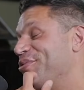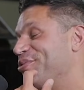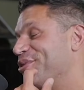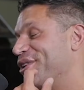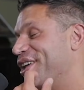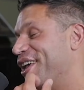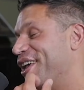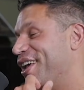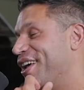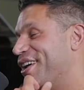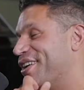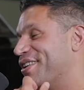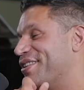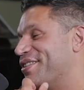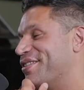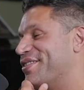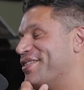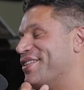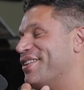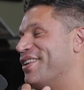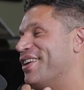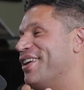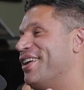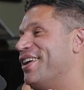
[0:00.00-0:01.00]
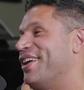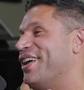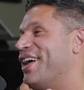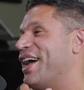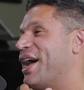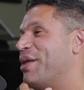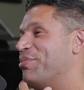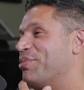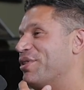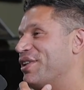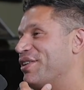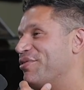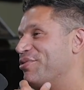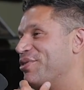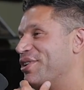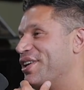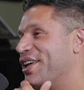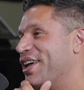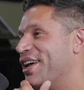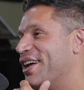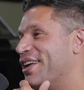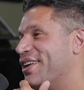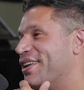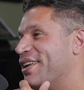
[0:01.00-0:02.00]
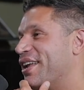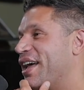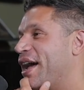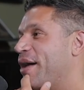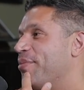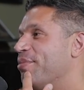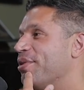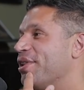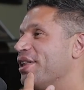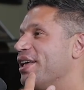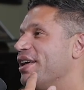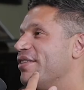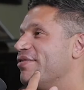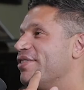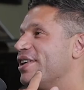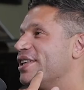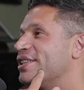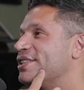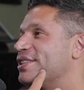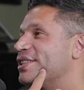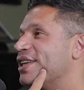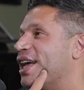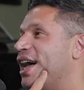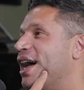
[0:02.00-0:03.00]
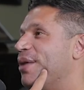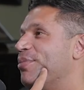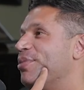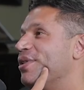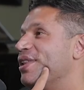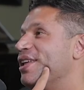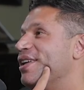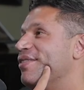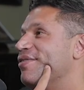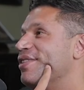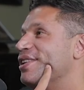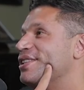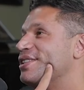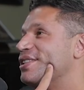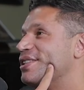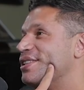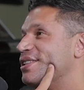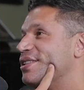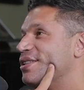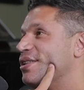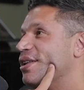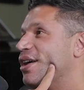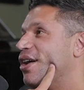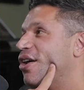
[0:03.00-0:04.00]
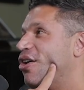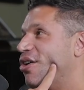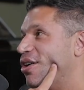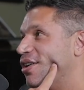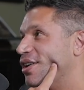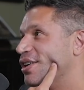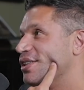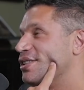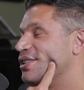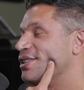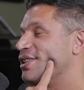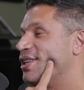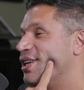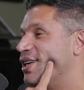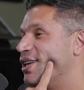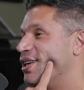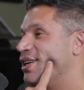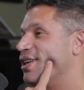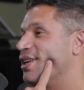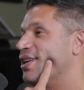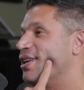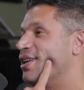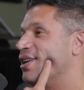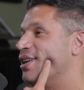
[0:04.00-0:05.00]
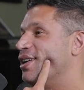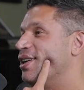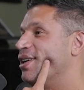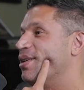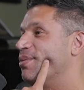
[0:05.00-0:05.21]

I believe we can. I believe we can. I believe it's the hardest thing,